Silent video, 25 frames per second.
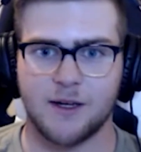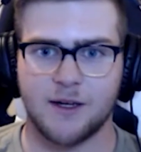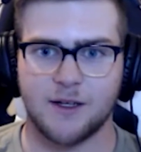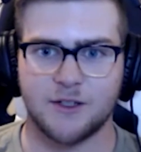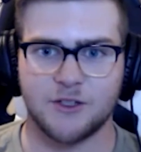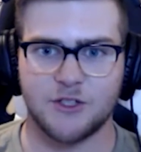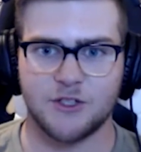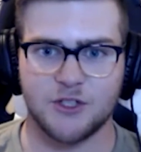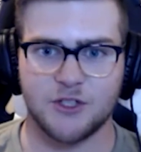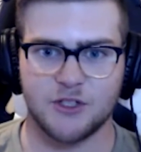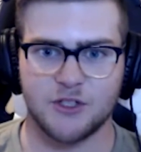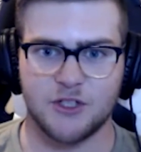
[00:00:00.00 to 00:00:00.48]

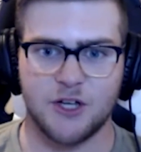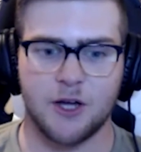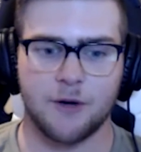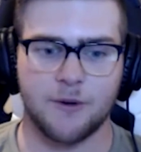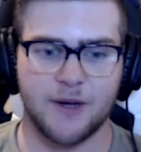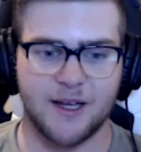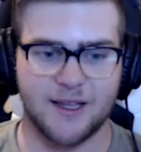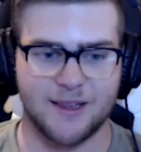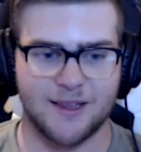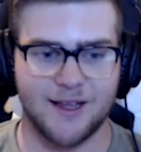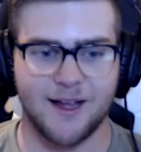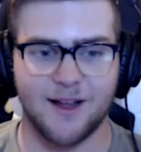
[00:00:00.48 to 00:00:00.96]
just
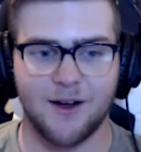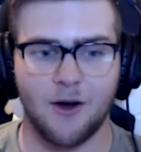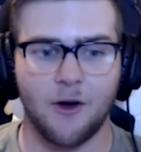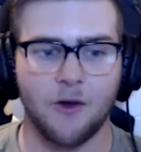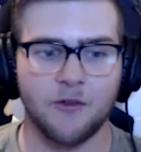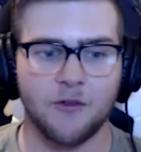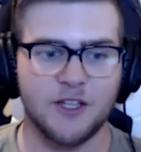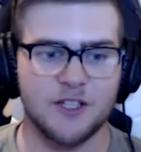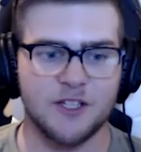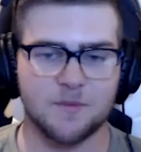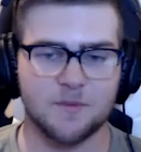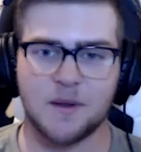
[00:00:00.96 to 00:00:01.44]
knowing that all
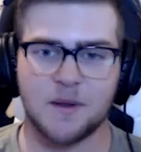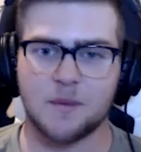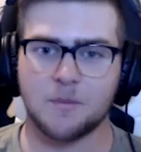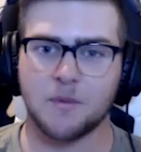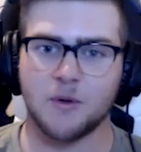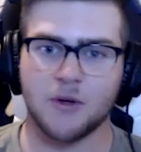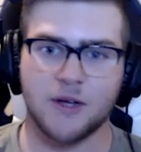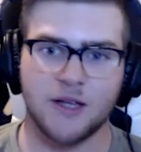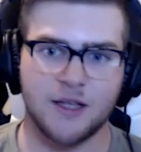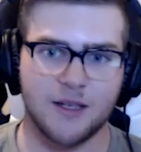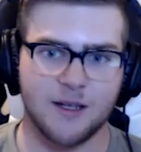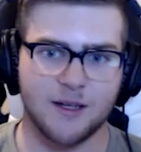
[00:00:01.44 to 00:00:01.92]
these people
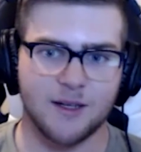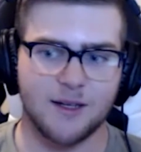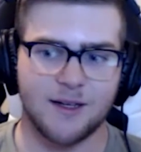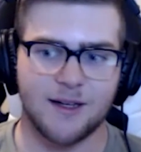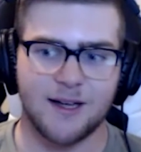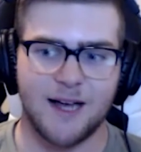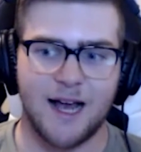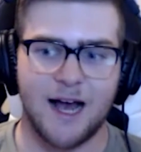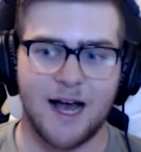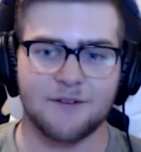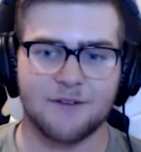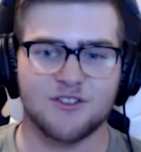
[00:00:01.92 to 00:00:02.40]
can
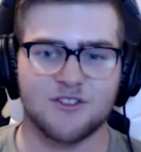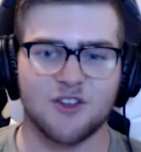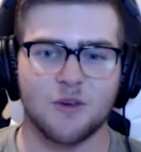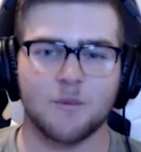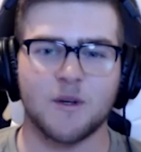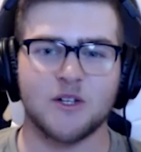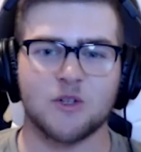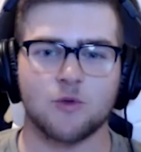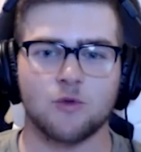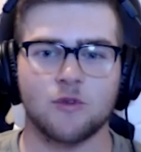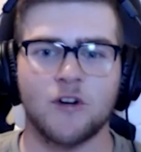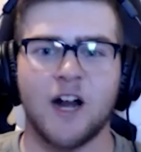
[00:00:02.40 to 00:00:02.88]
have so
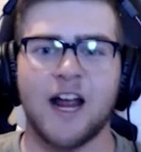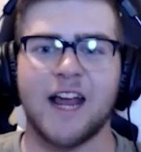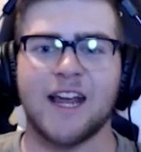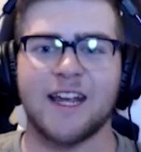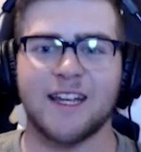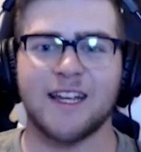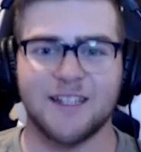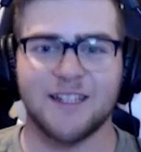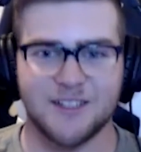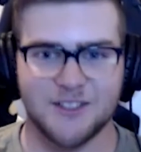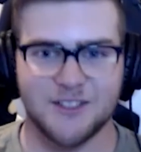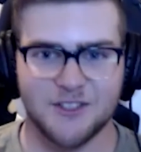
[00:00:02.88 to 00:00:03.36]
much
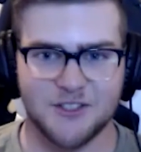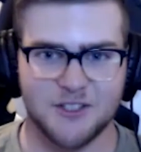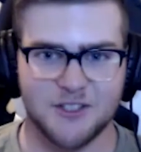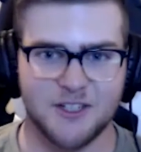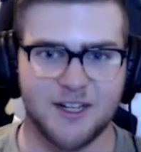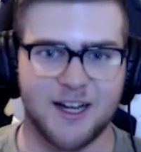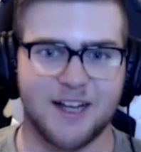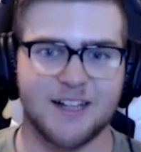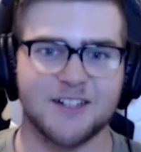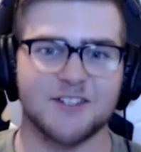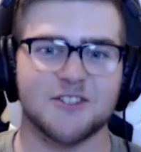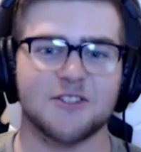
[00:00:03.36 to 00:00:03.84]
range
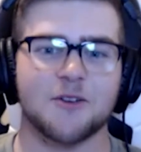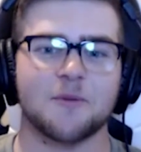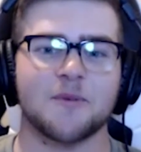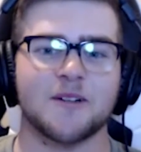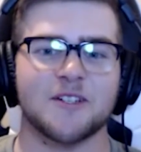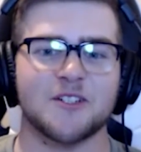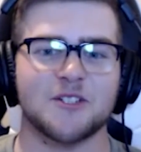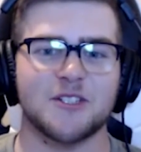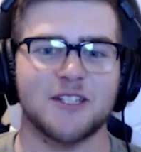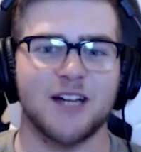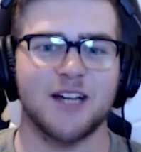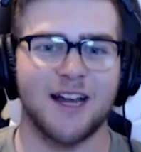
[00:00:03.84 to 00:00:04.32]
and so
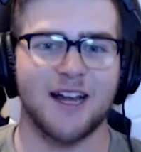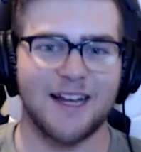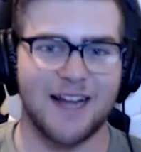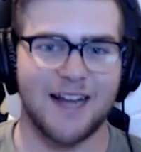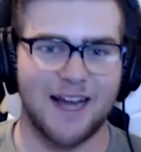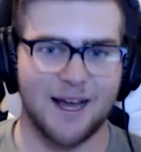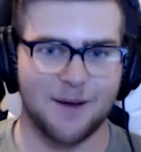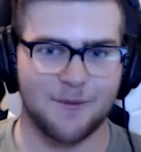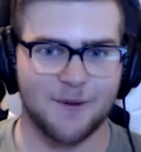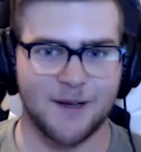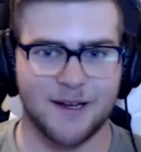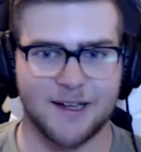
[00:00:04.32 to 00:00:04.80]
much
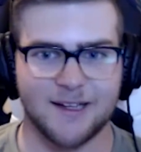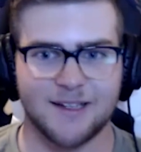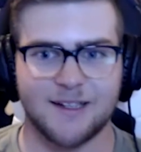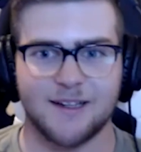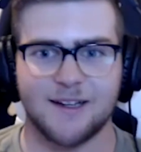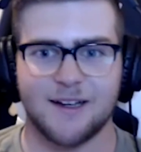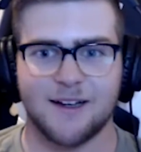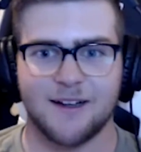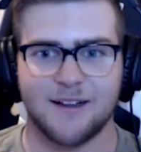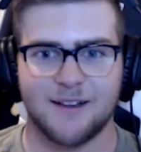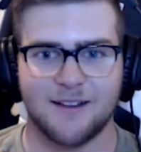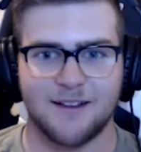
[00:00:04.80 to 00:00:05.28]
dynamic
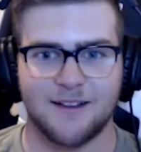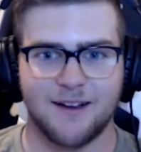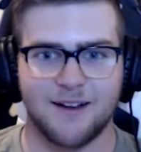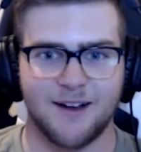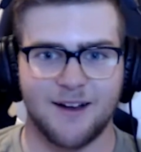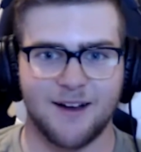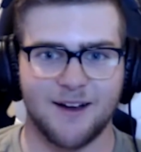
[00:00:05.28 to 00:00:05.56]
uh,